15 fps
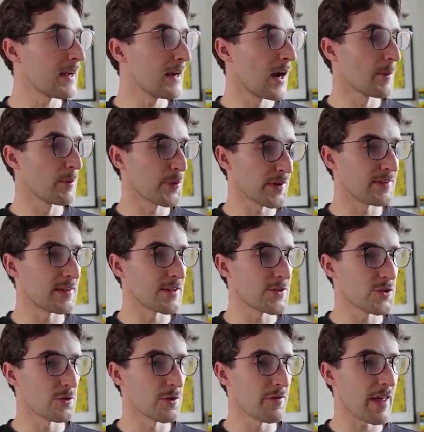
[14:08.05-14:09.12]
I'm pretty
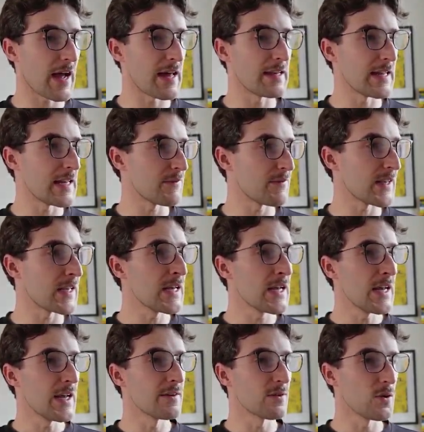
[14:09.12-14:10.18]
sure of that. Levy
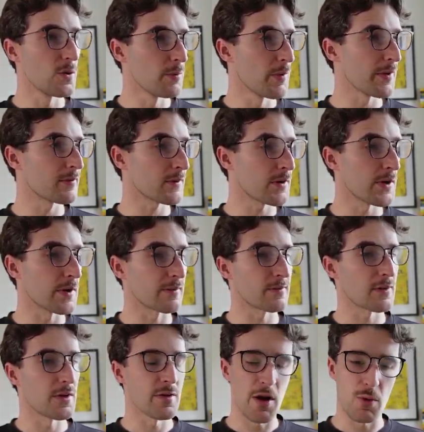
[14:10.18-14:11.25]
is almost cooked. So
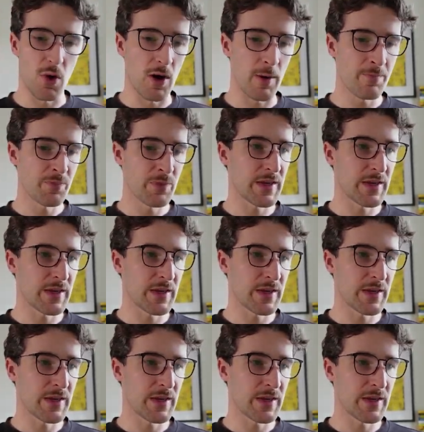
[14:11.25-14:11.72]
you know what?